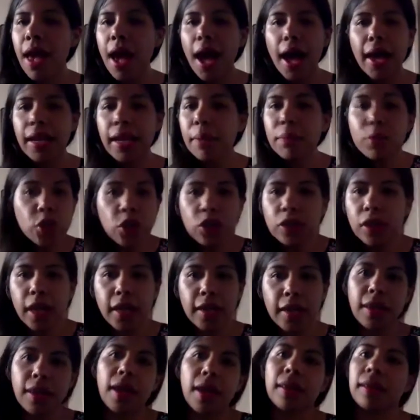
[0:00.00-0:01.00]
And I'm not
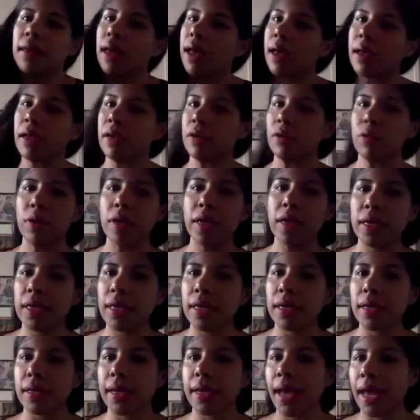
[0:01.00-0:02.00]
like that. I
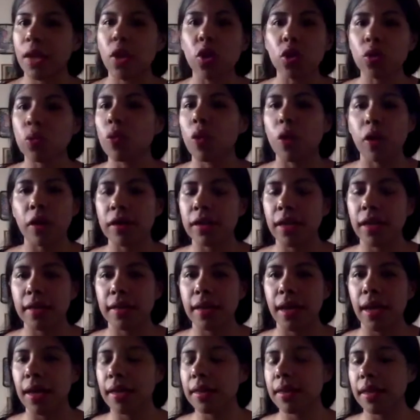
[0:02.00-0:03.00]
really cannot work like
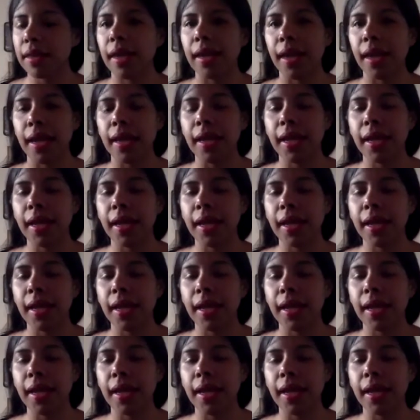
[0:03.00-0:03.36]
that, and